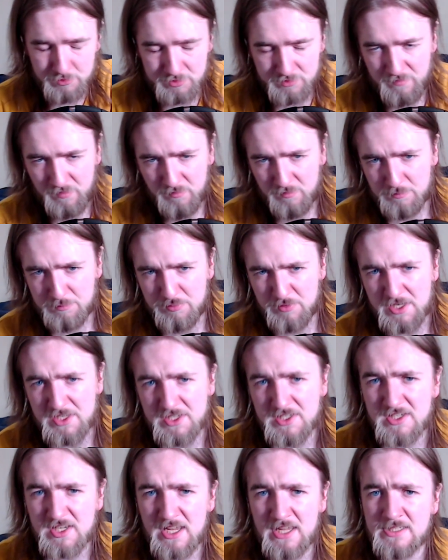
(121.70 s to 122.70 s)
of having
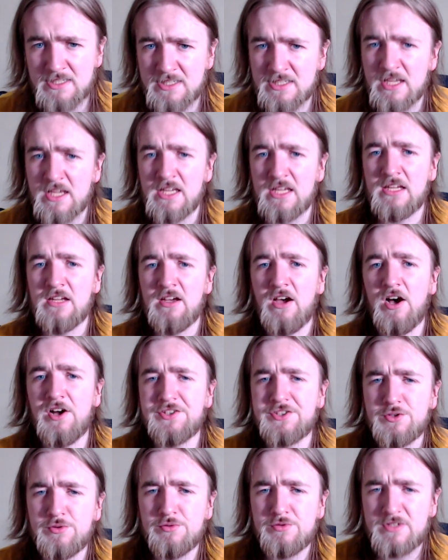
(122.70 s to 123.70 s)
breached. It's
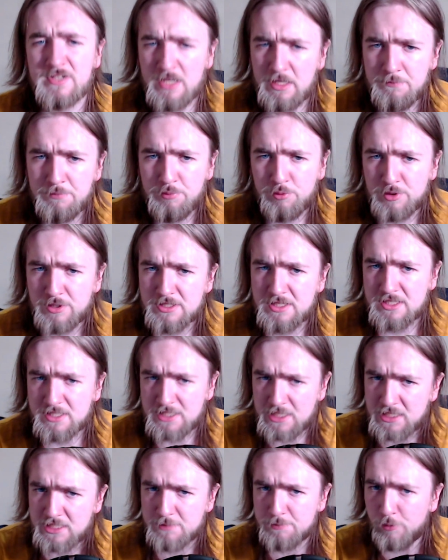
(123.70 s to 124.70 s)
Article
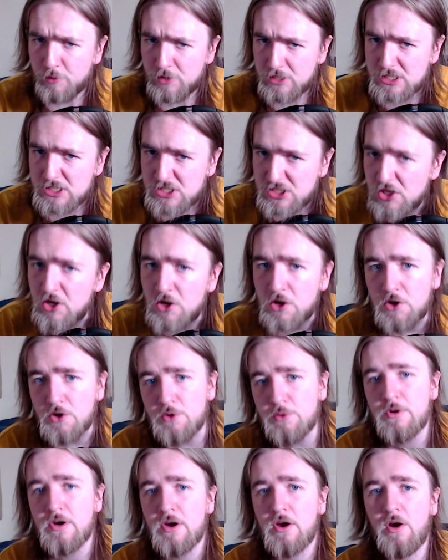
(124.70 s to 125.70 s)

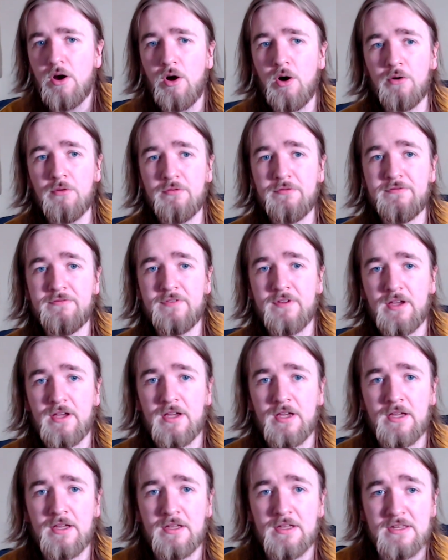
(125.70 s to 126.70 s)
10.6.2 of
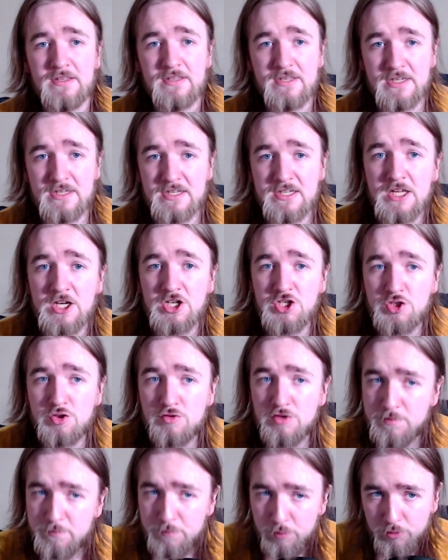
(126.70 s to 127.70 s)
the International
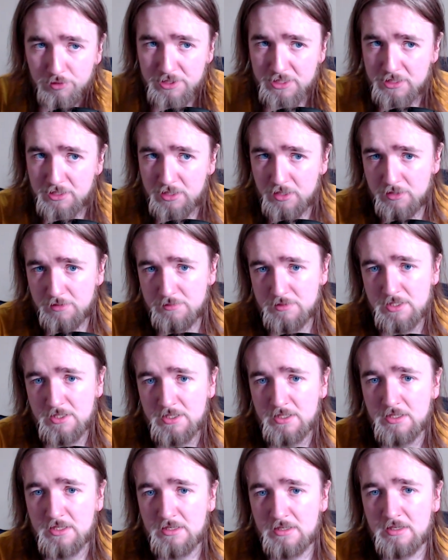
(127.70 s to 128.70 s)
Sporting Code.
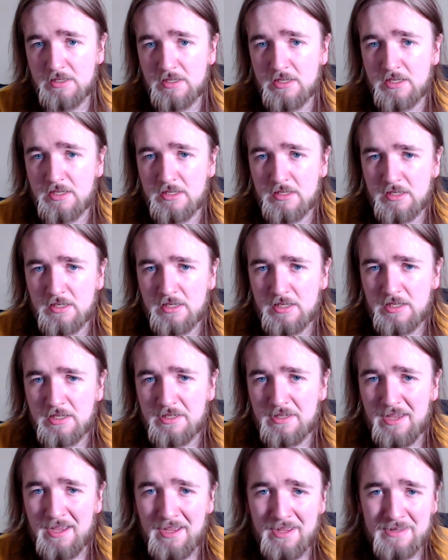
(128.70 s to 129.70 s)

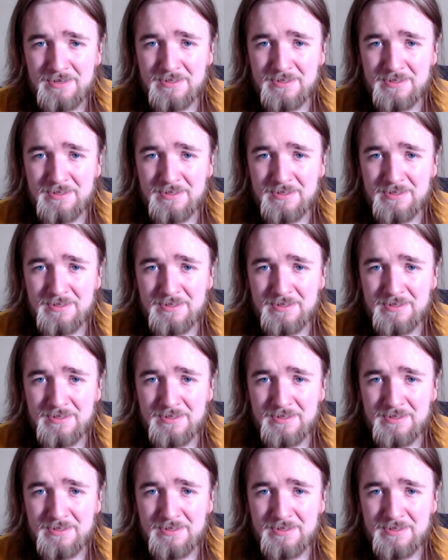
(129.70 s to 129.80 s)
And